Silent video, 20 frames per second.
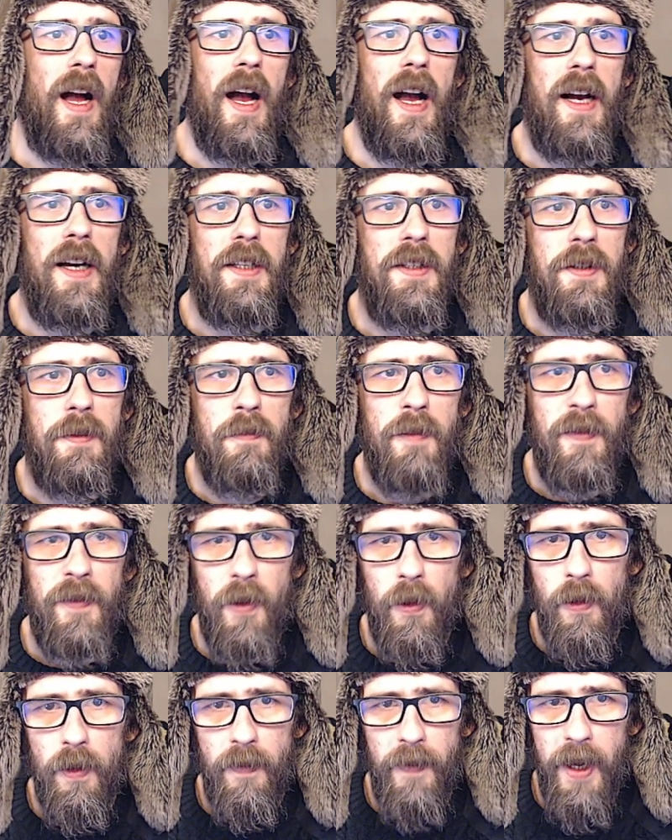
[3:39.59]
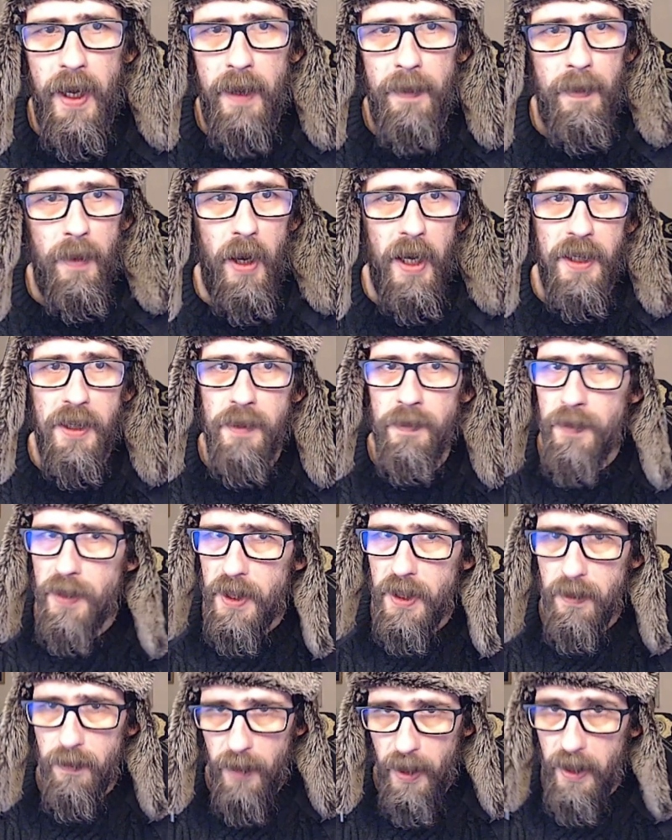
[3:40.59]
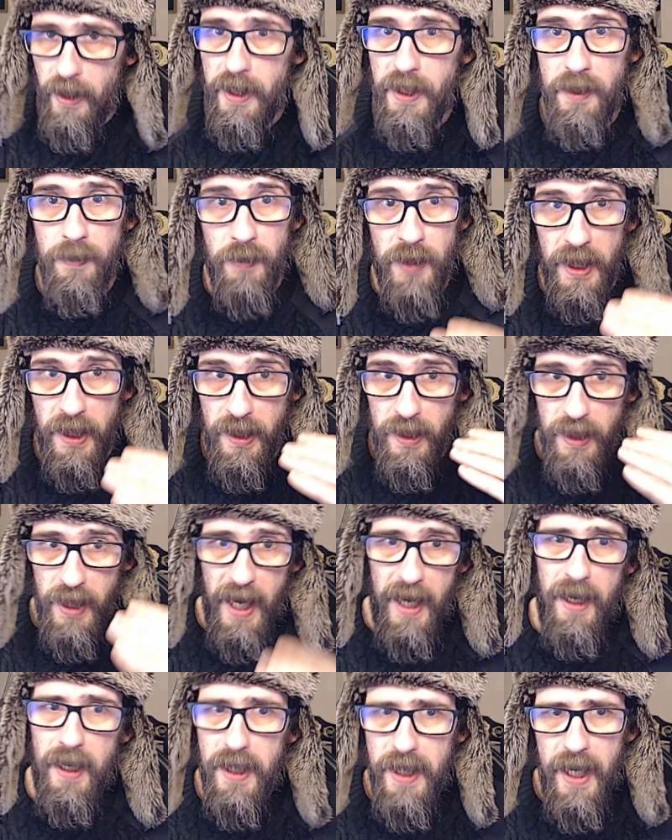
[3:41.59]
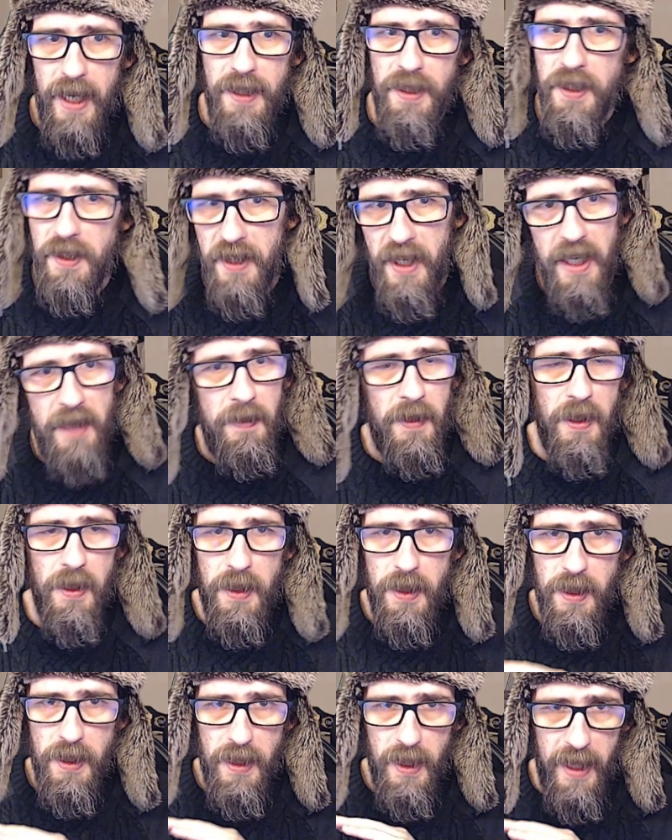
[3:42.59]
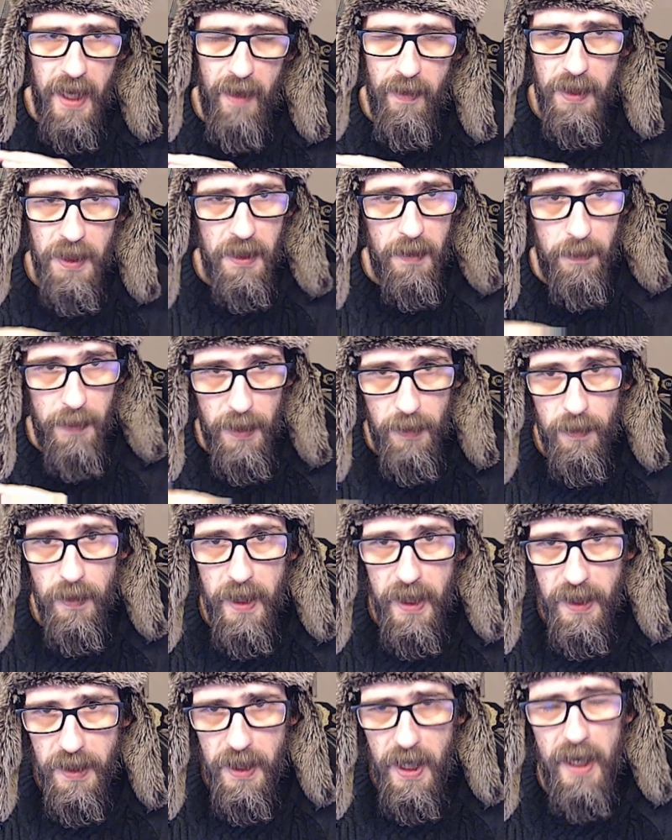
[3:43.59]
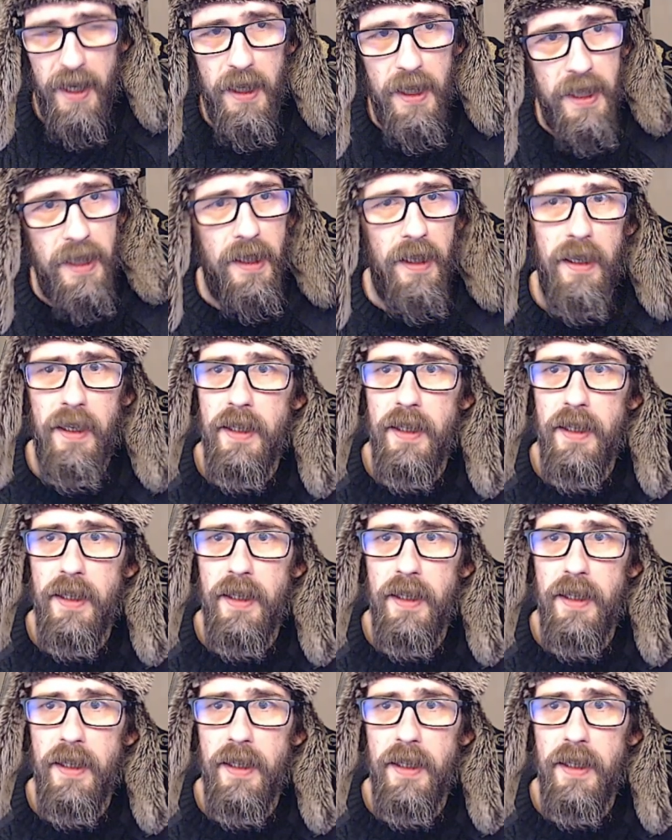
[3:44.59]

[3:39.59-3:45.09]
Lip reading: And we've got all of our items. These are my items exactly as in game. So this is the character built exactly.